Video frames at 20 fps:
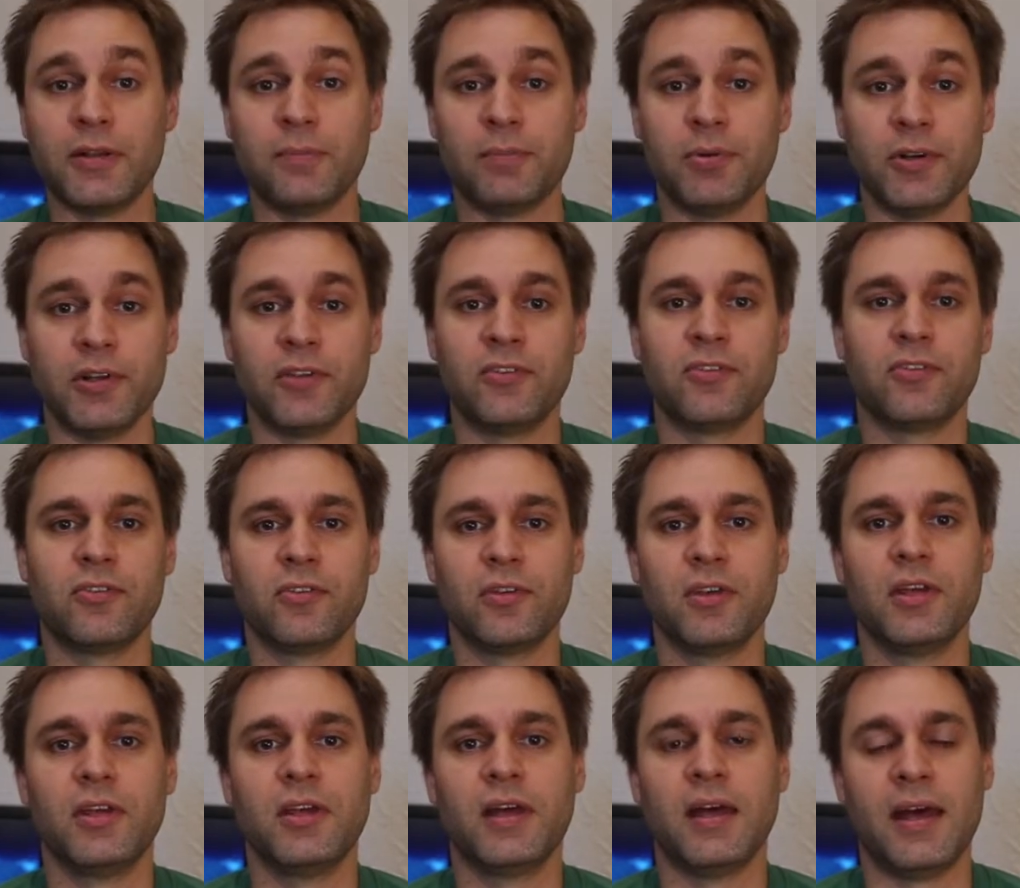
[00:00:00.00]
inputs
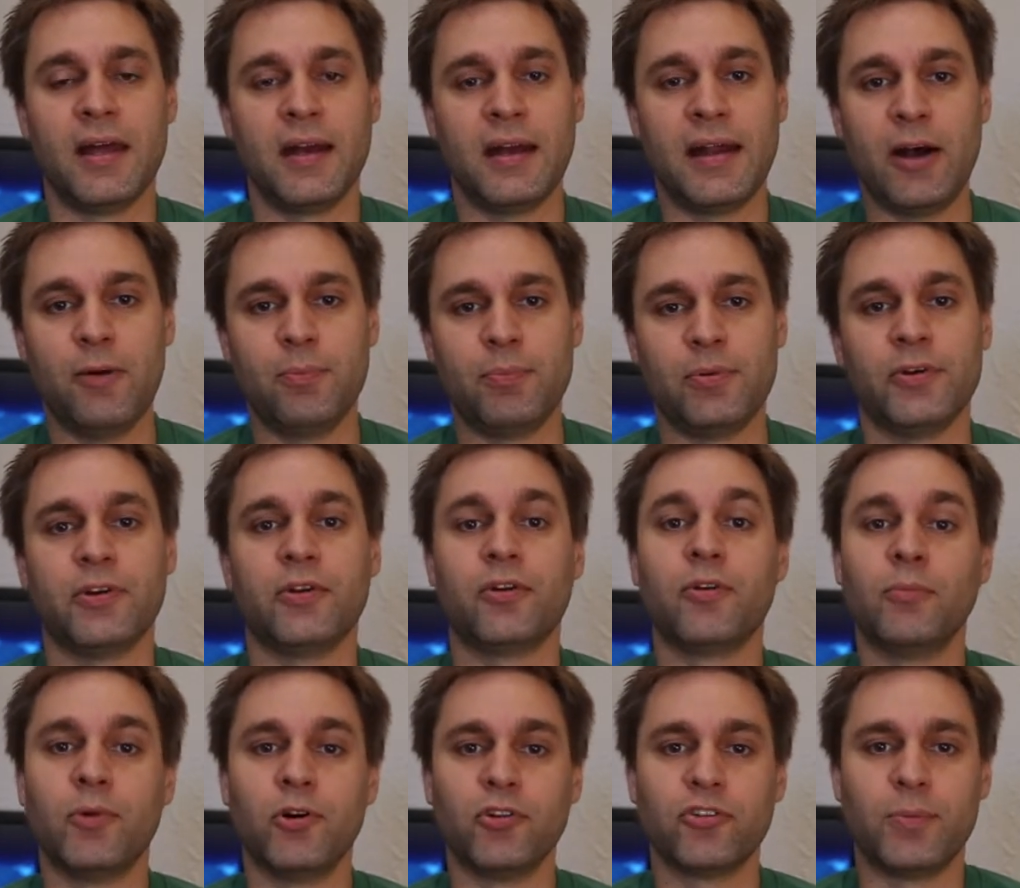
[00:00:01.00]
and an output
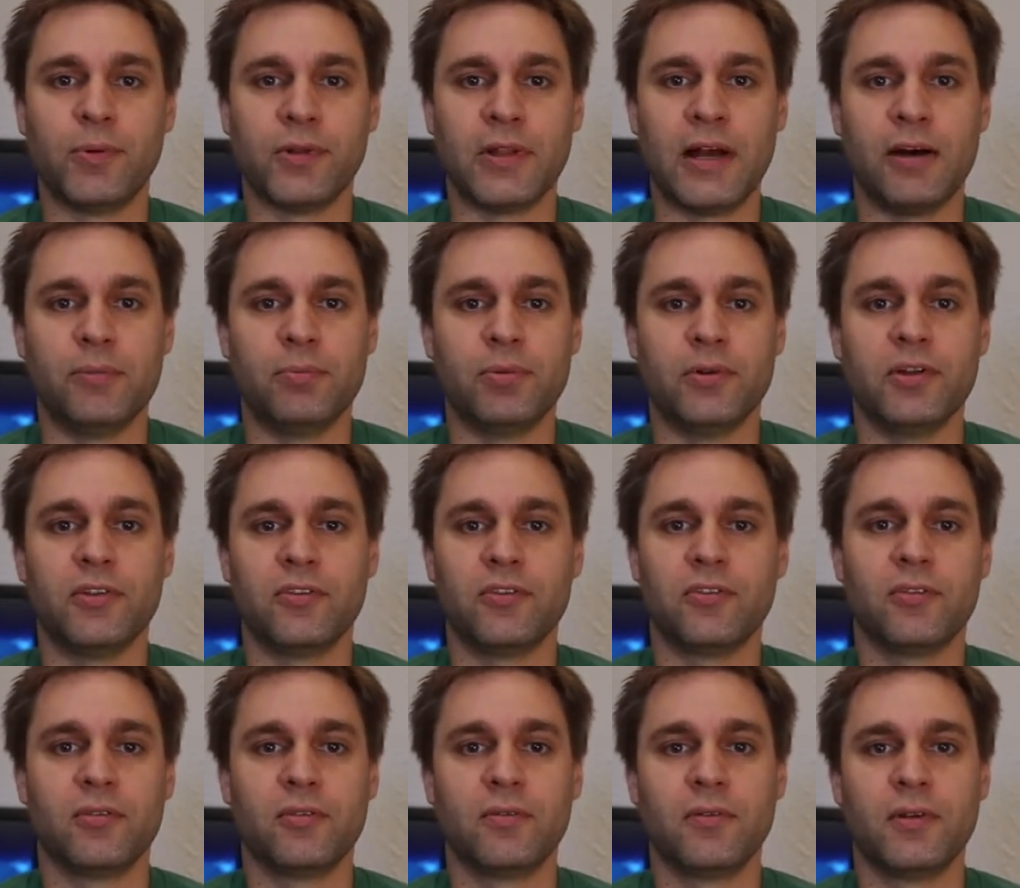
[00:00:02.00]
or multiple
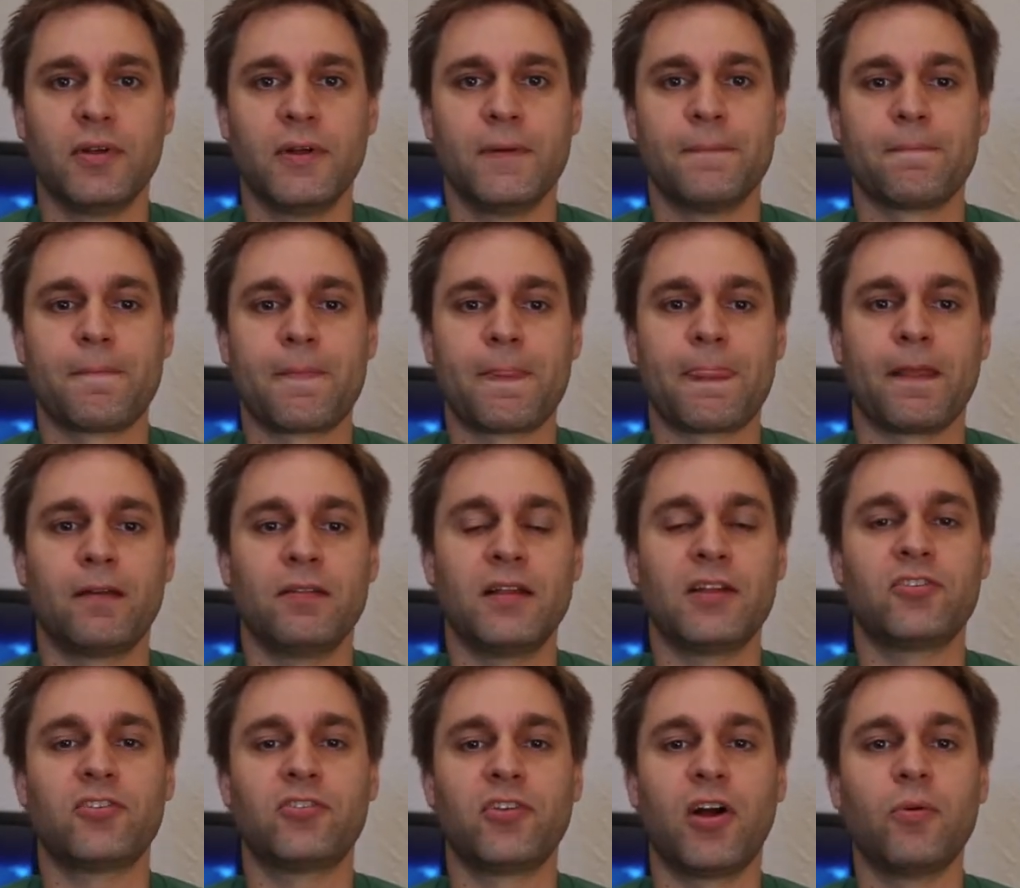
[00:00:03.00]
outputs.
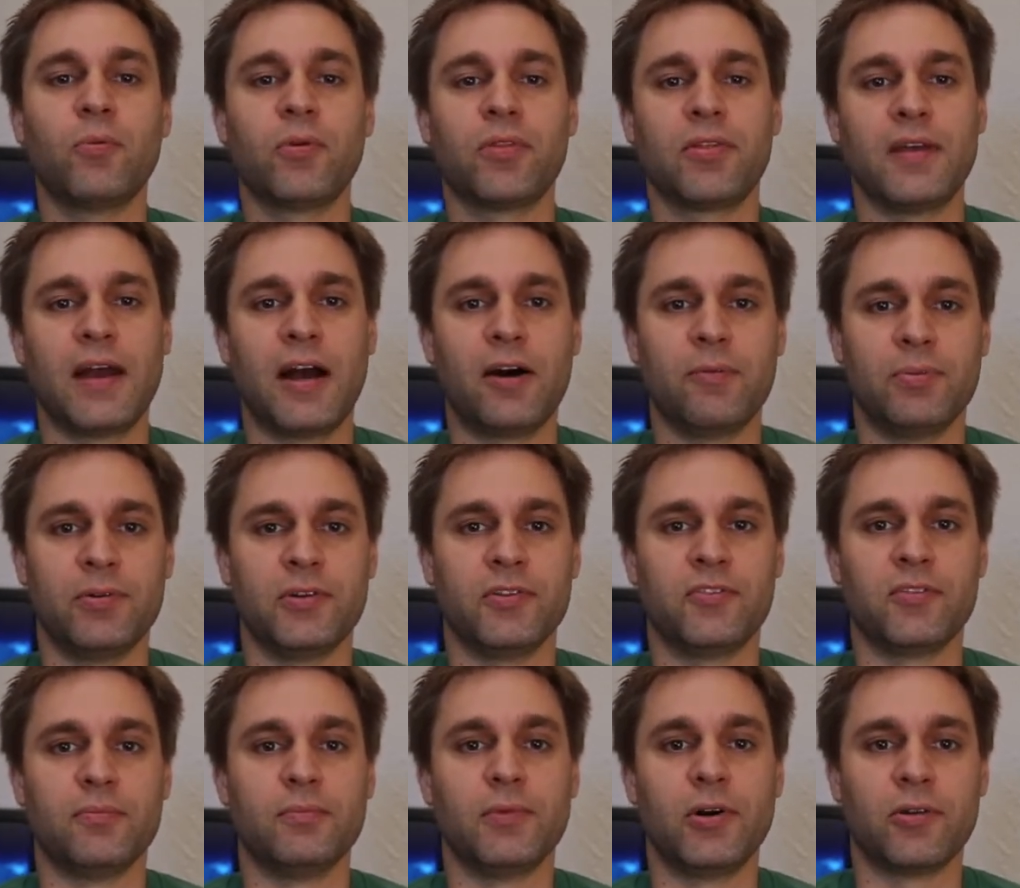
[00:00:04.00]
Let's start with the
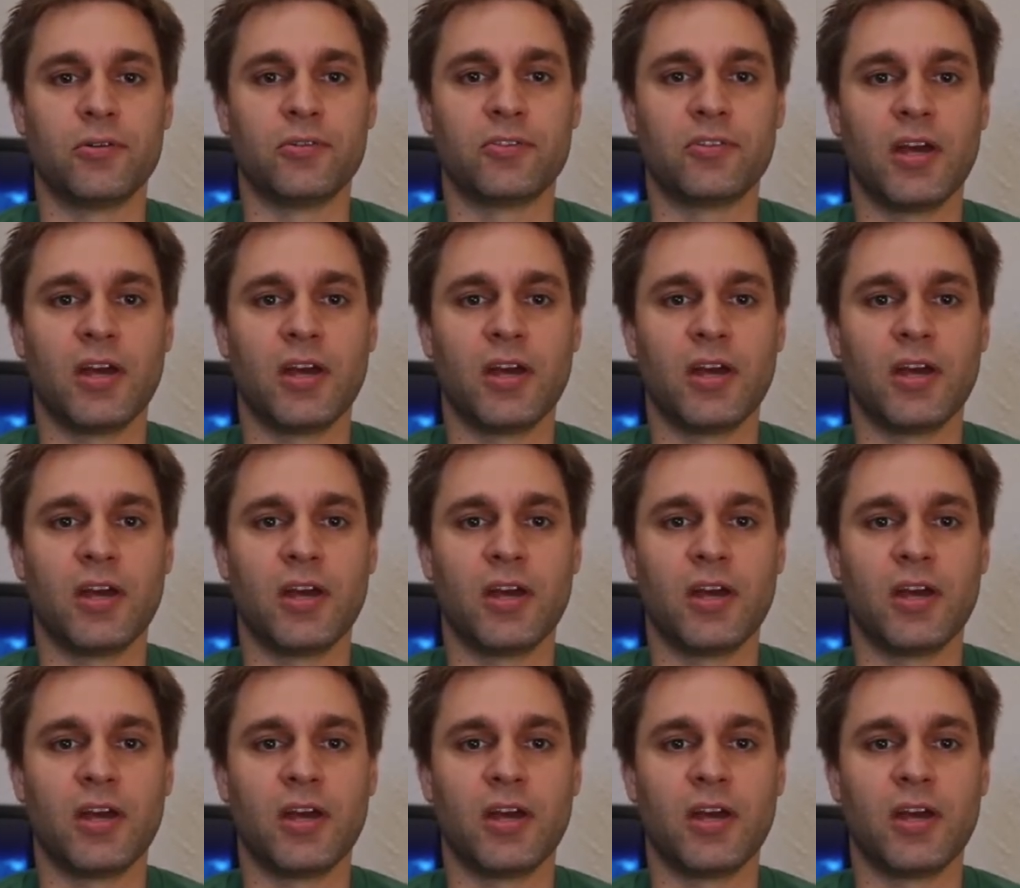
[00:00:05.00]
outputs in Modo's